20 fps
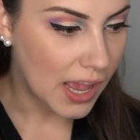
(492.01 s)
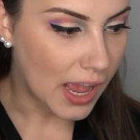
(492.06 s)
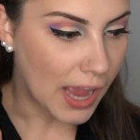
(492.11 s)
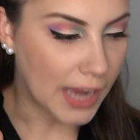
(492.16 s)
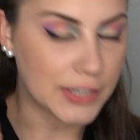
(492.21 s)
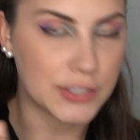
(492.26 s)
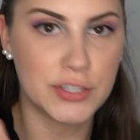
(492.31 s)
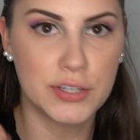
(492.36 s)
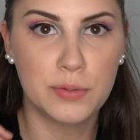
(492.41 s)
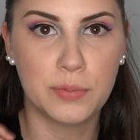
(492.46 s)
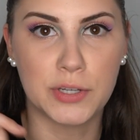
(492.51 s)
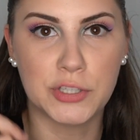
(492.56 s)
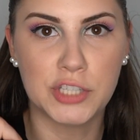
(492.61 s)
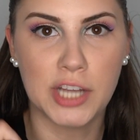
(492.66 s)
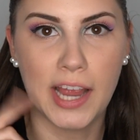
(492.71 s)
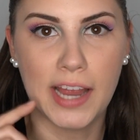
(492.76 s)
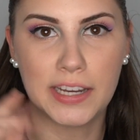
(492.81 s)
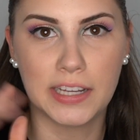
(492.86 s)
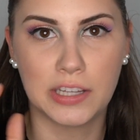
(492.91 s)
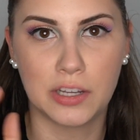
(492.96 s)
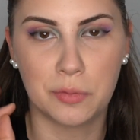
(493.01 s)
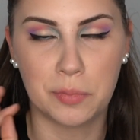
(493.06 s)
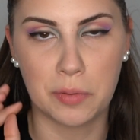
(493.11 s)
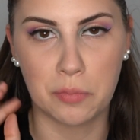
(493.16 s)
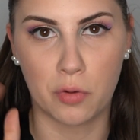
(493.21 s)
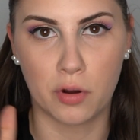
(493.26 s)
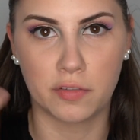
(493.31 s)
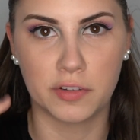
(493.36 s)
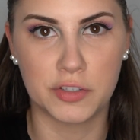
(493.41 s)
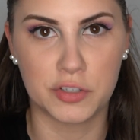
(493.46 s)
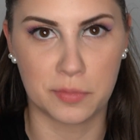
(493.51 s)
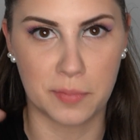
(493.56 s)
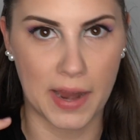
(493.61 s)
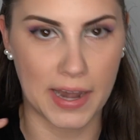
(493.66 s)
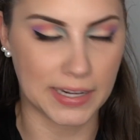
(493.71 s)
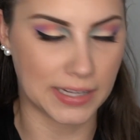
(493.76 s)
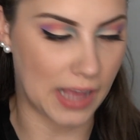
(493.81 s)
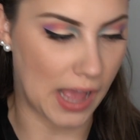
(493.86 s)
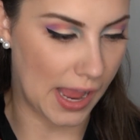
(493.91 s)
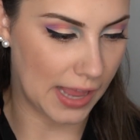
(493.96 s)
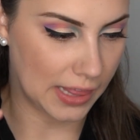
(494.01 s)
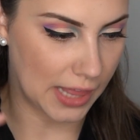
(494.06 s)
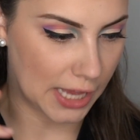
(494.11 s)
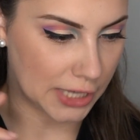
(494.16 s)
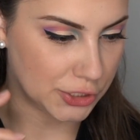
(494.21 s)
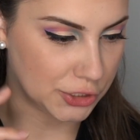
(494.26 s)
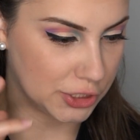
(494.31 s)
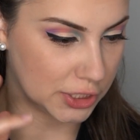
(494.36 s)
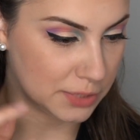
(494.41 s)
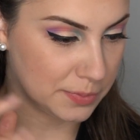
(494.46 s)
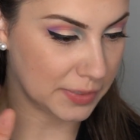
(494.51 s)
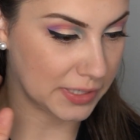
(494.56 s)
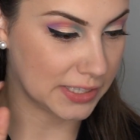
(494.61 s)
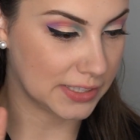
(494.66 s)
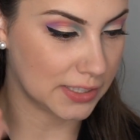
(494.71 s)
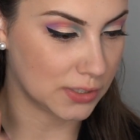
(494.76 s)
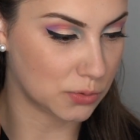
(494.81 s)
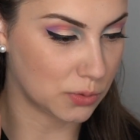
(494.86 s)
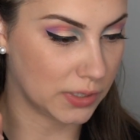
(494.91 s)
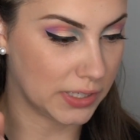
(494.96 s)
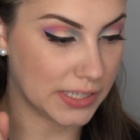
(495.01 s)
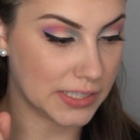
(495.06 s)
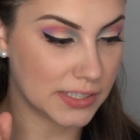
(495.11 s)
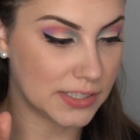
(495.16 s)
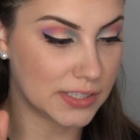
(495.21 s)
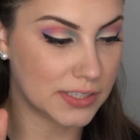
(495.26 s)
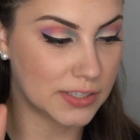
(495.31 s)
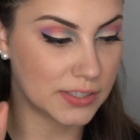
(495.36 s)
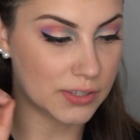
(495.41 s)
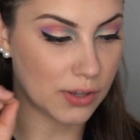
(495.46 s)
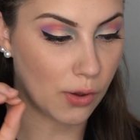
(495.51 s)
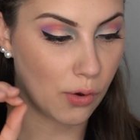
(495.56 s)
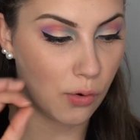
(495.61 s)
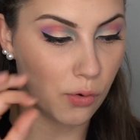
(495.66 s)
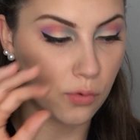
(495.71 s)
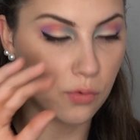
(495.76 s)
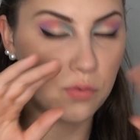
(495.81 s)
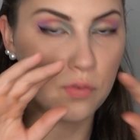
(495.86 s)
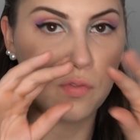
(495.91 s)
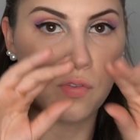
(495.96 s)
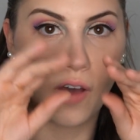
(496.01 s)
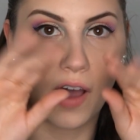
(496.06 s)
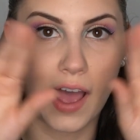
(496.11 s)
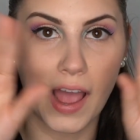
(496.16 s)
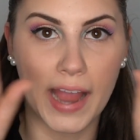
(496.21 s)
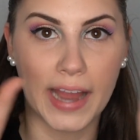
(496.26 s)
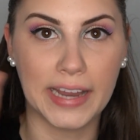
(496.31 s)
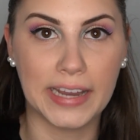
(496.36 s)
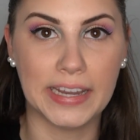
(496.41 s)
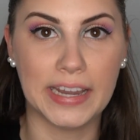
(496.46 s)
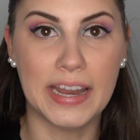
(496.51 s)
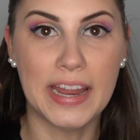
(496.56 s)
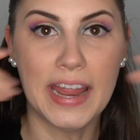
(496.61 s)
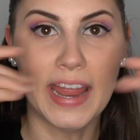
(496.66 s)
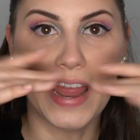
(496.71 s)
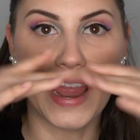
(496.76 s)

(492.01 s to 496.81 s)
I do wish I had a little bit more of a dramatic eyelash just because this one is so fine